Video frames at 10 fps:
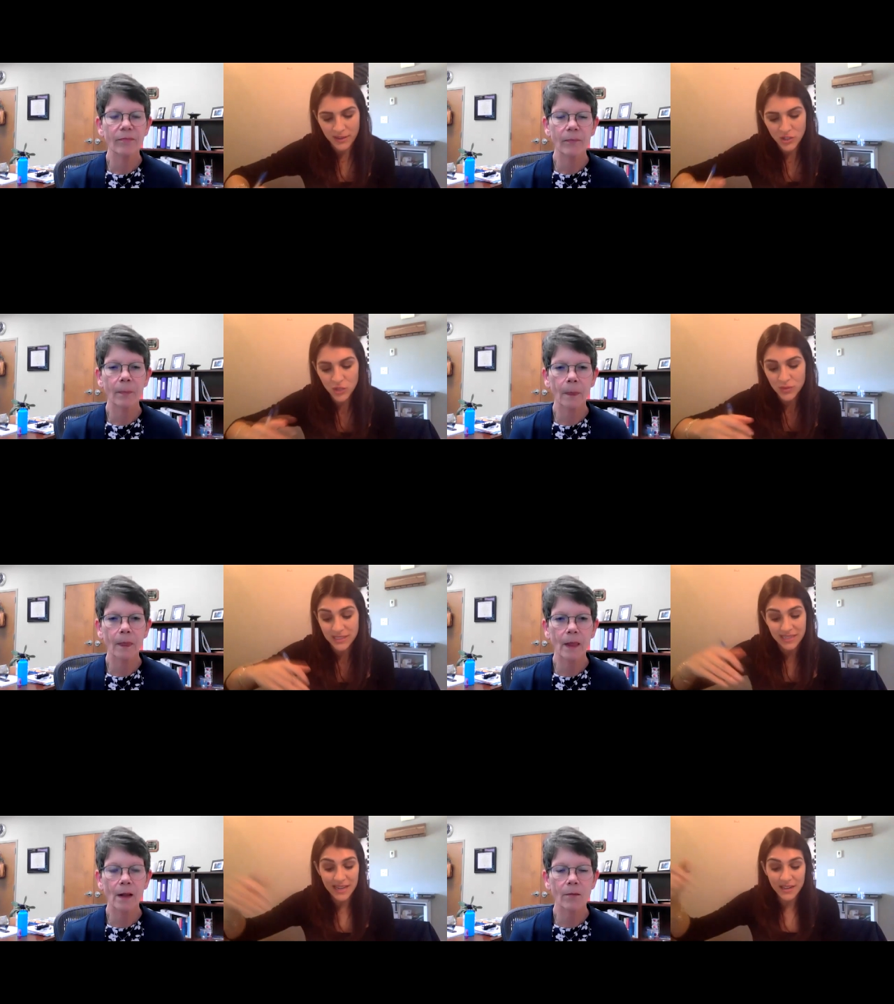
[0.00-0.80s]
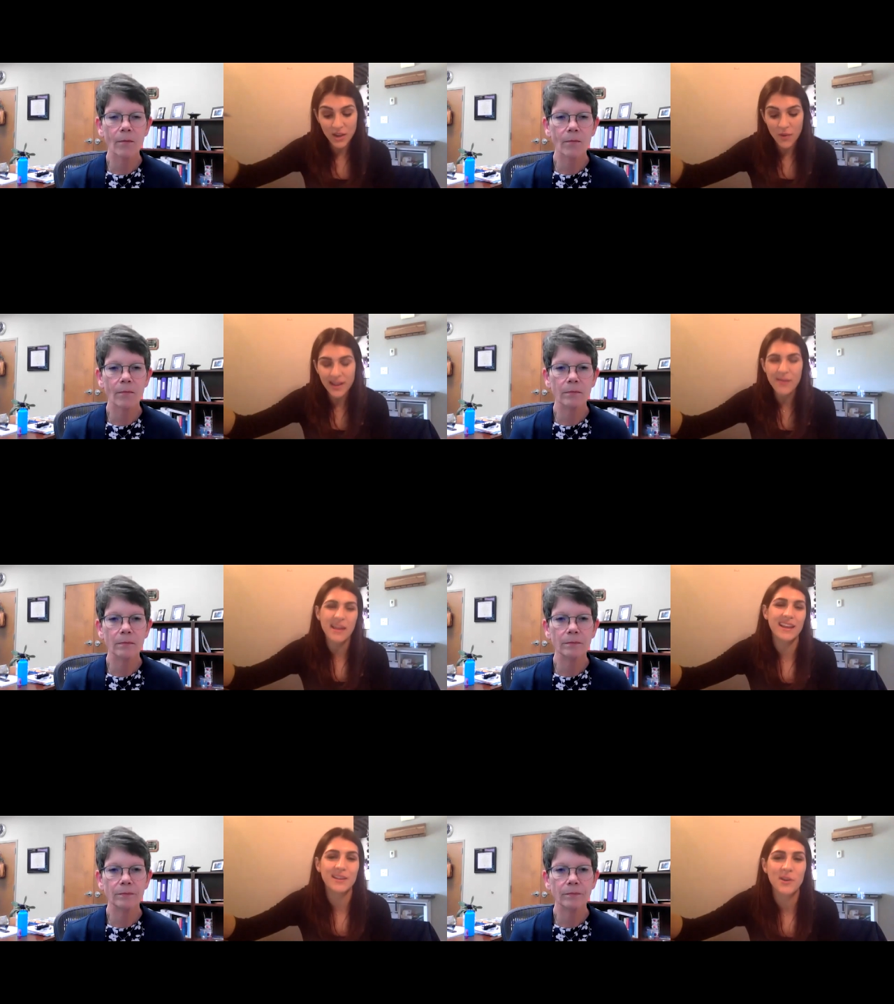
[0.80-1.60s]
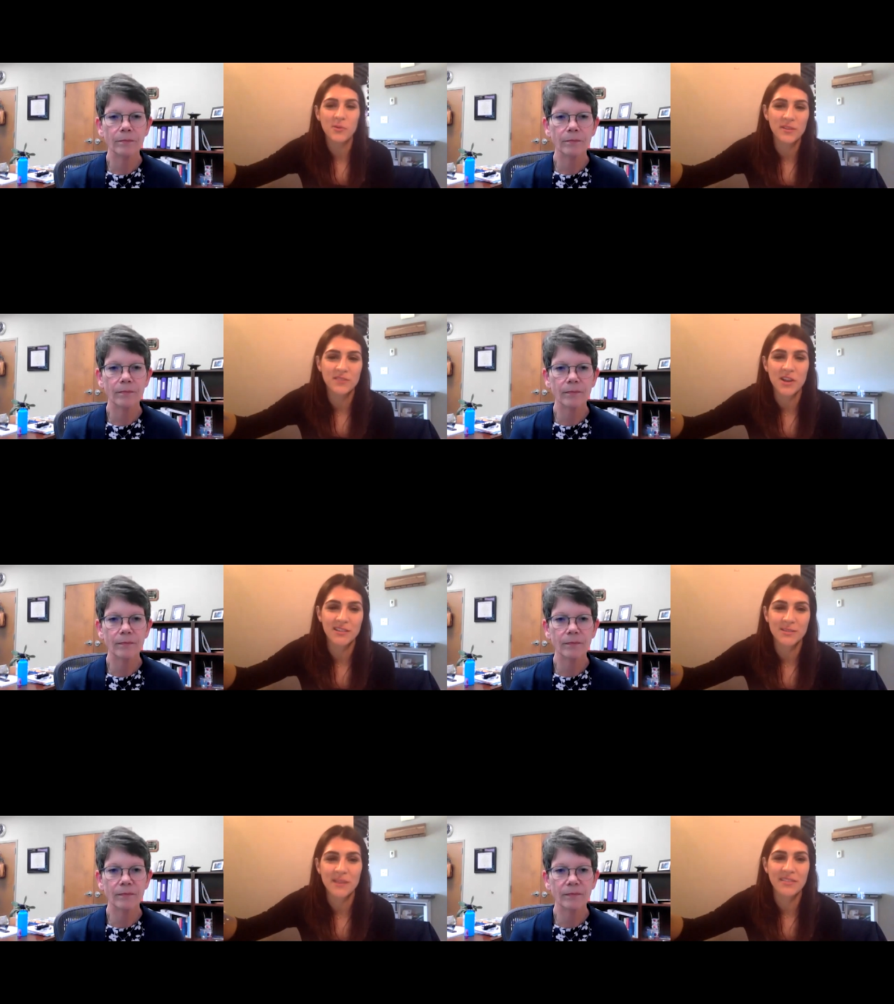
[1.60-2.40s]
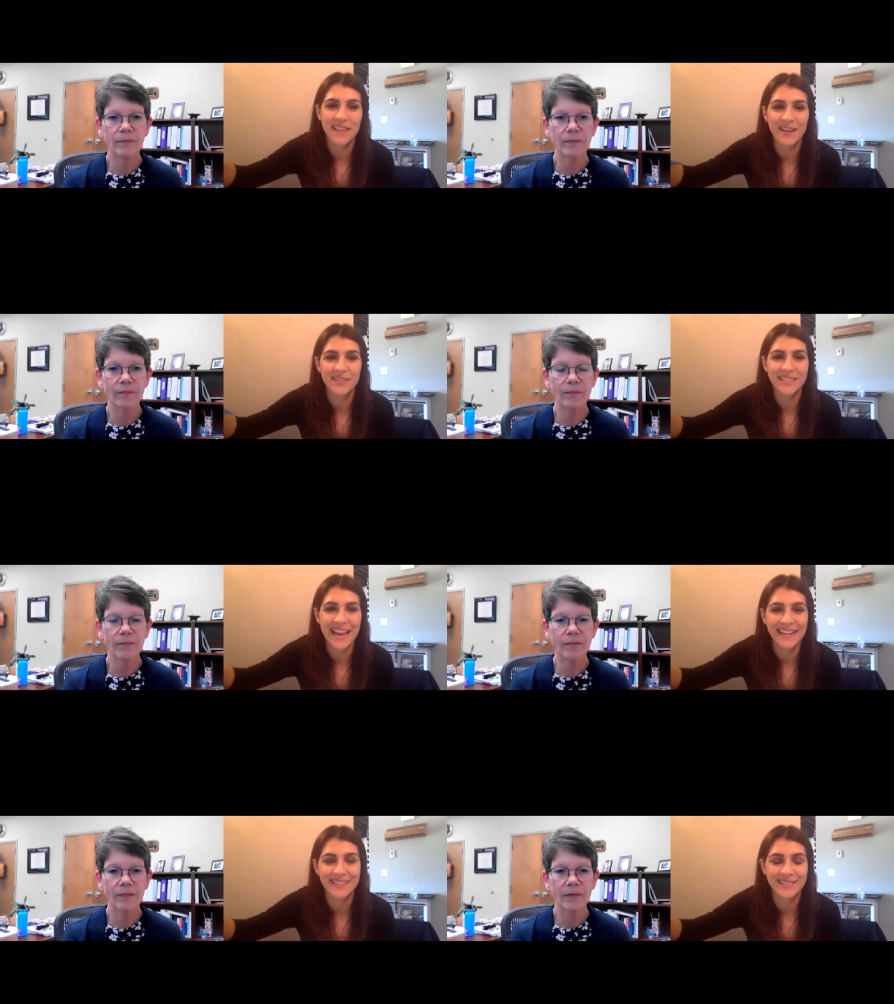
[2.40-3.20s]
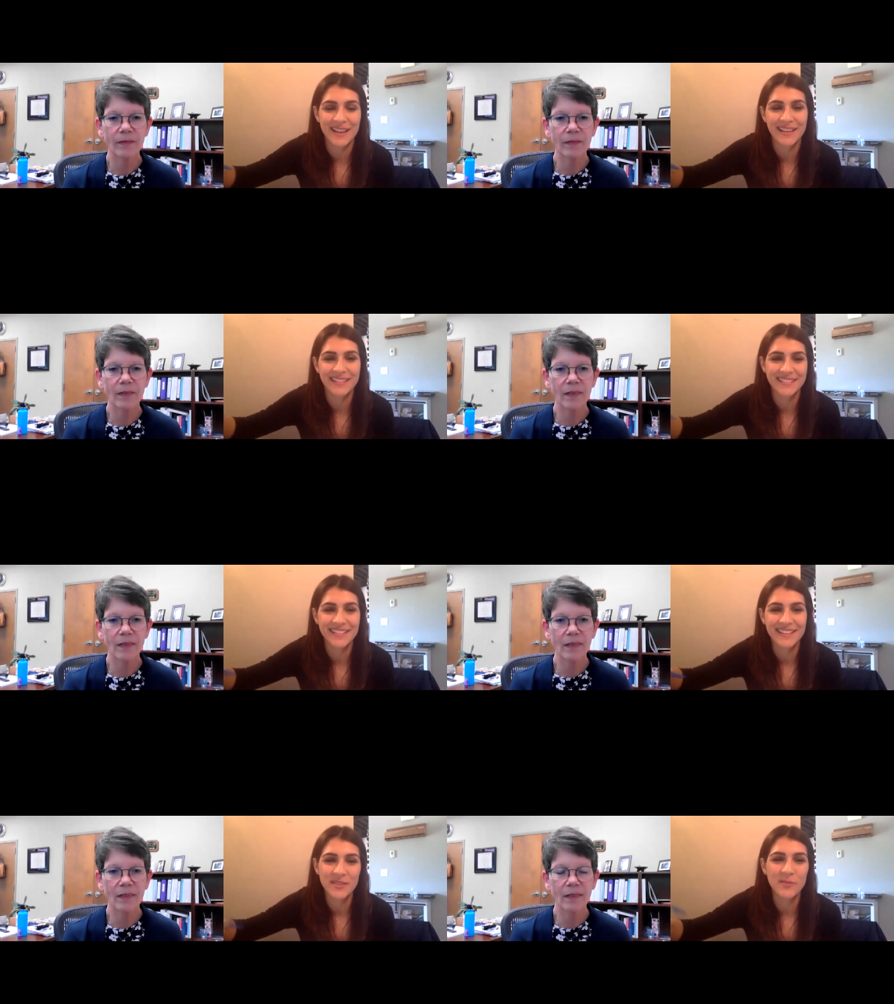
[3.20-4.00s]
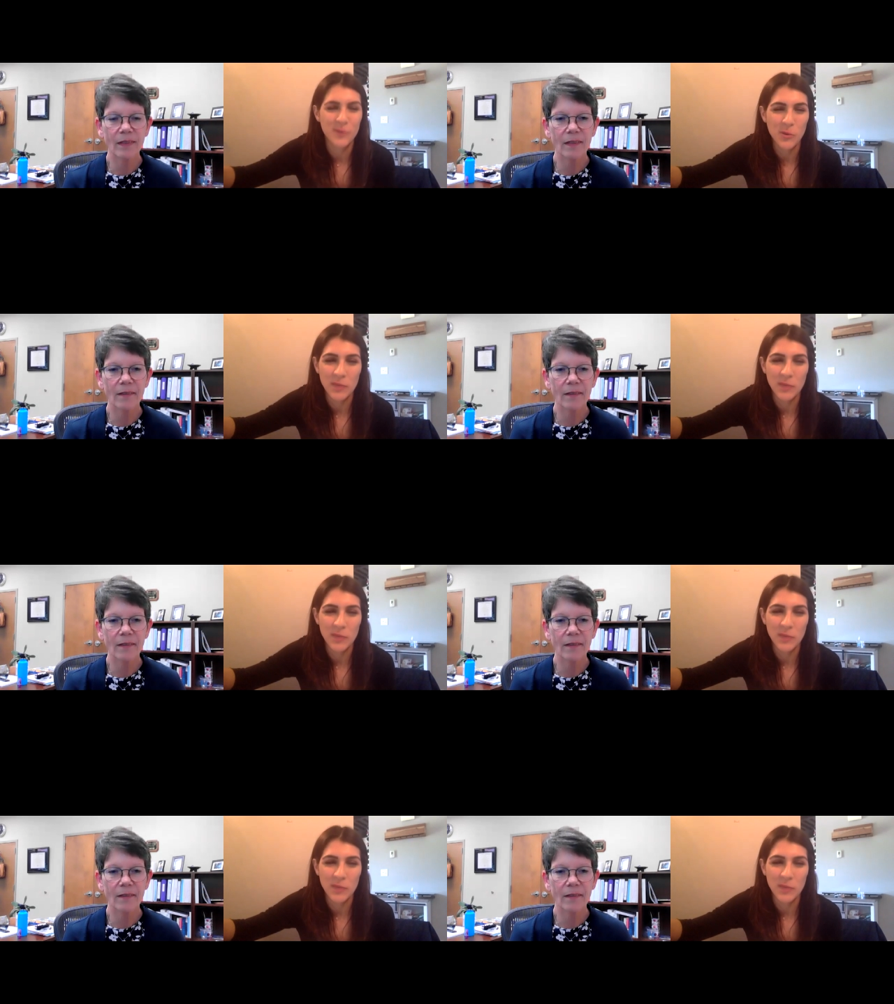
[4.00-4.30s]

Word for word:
Speaker 1: Do you see it going up? And I know we've talked about how the data is not the full